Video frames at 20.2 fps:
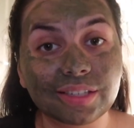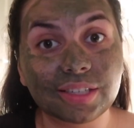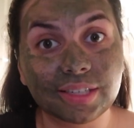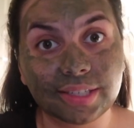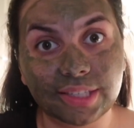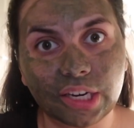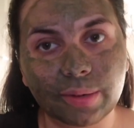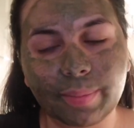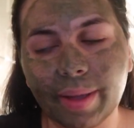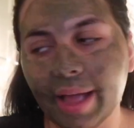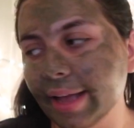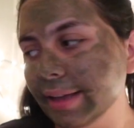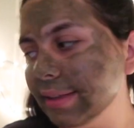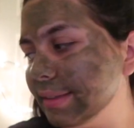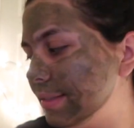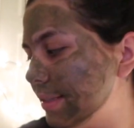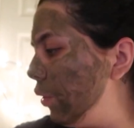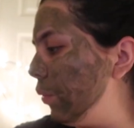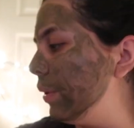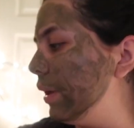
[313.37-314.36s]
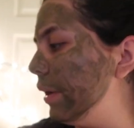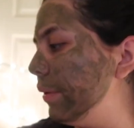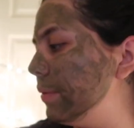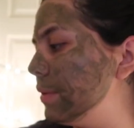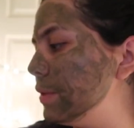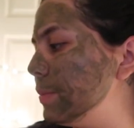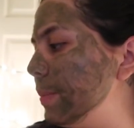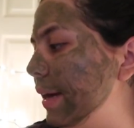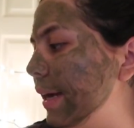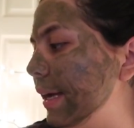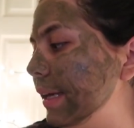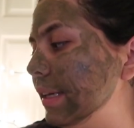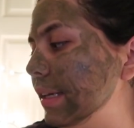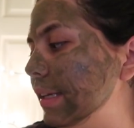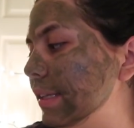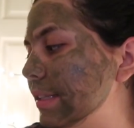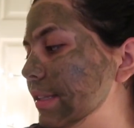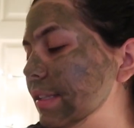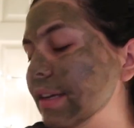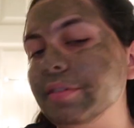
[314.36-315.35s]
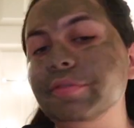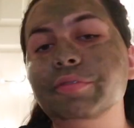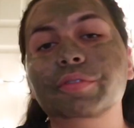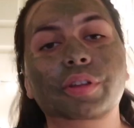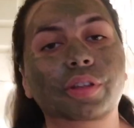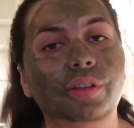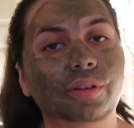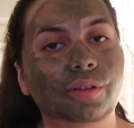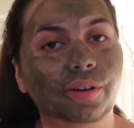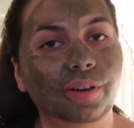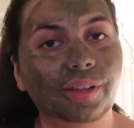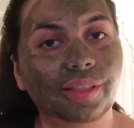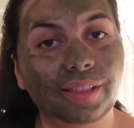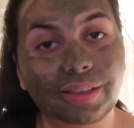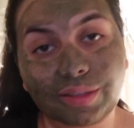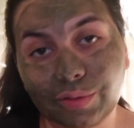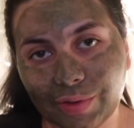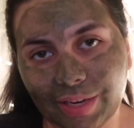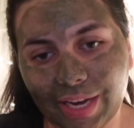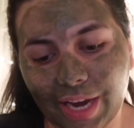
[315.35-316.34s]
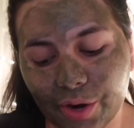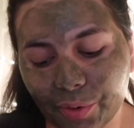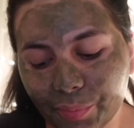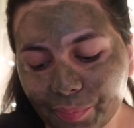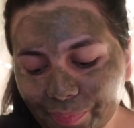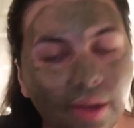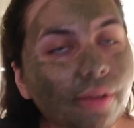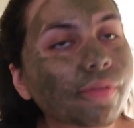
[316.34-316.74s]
TJ Maxx when I was buying stuff for this video.